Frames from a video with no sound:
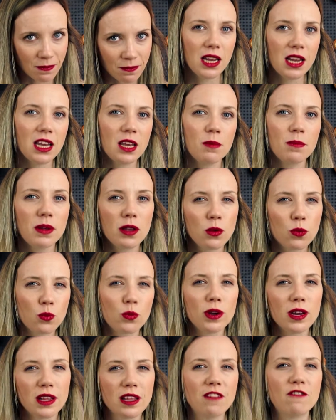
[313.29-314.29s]
it can be a
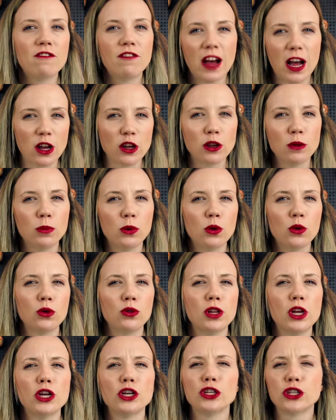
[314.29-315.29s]
really
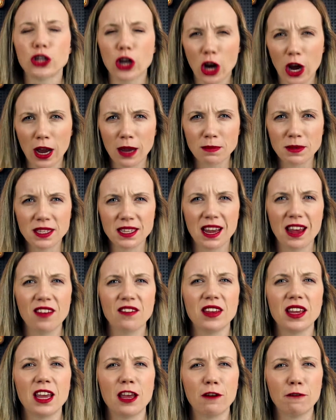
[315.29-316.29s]
valuable,
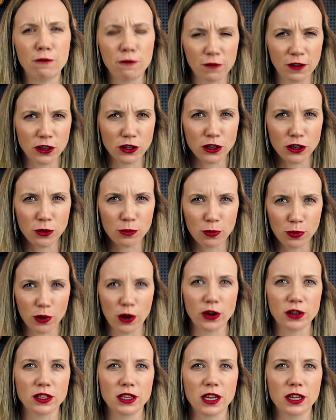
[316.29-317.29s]
time-saving, efficient
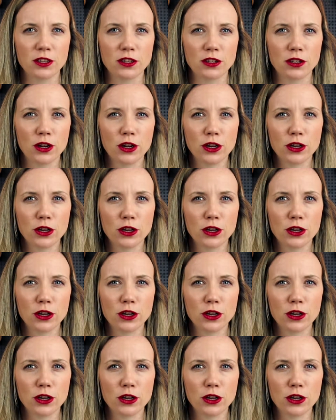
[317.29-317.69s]
process